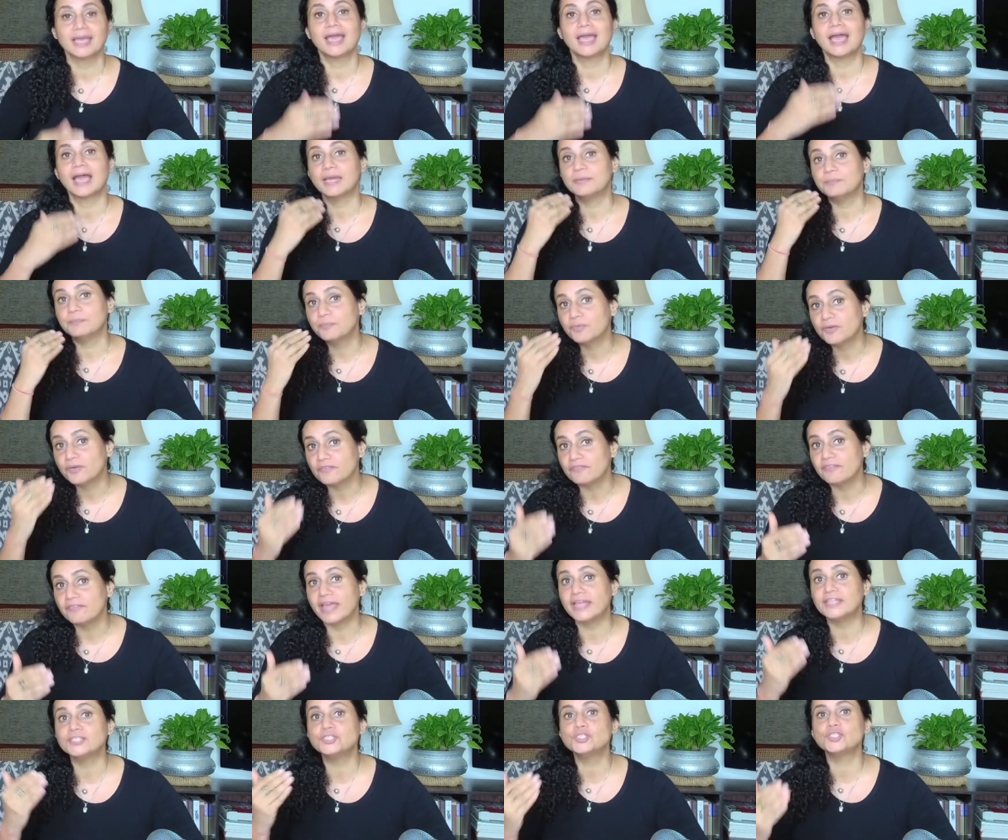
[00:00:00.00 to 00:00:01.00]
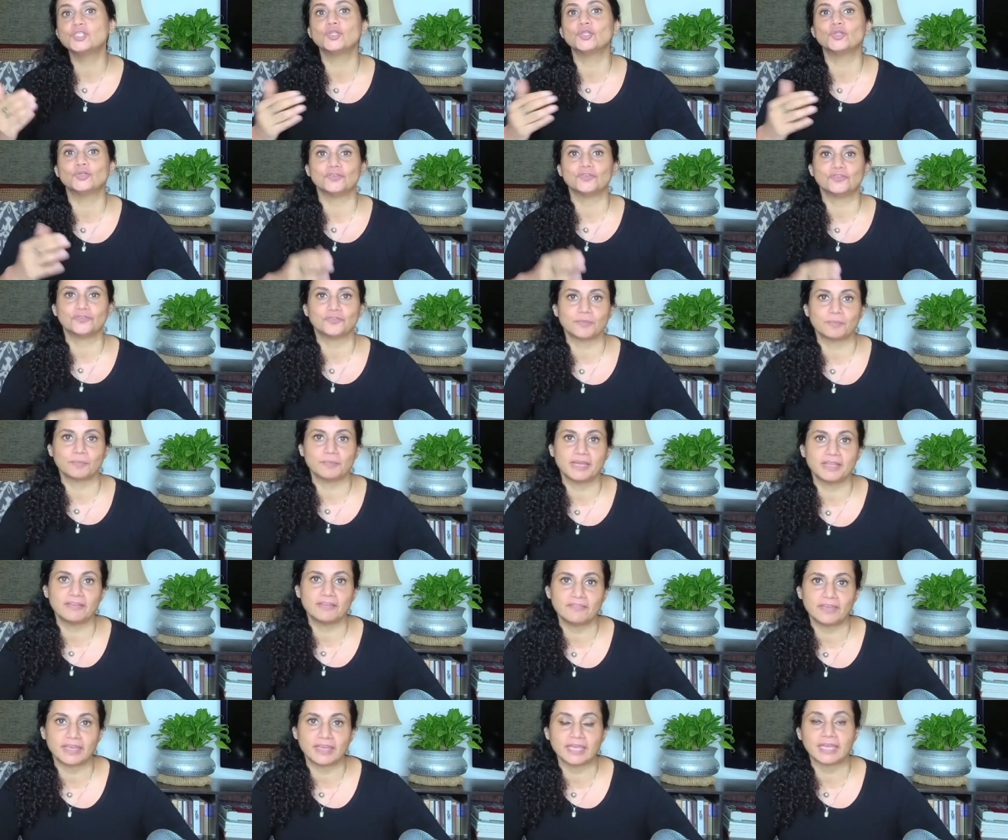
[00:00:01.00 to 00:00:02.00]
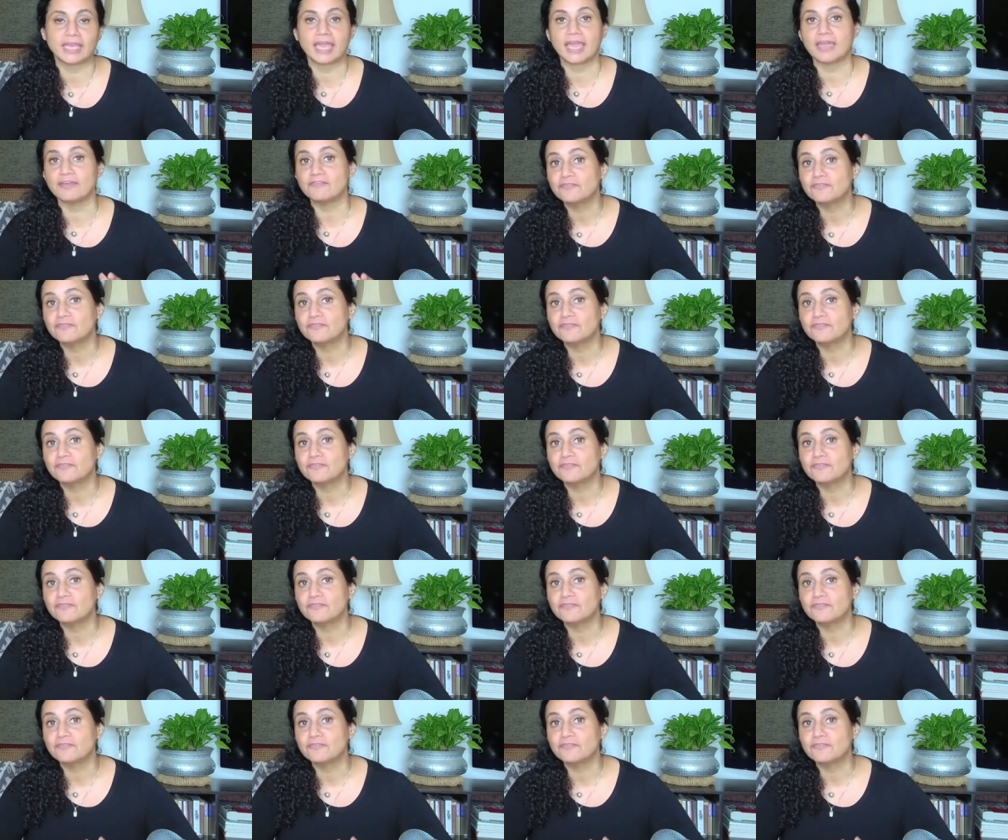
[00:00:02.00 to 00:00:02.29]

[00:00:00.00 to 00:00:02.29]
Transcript: and prevent you from living a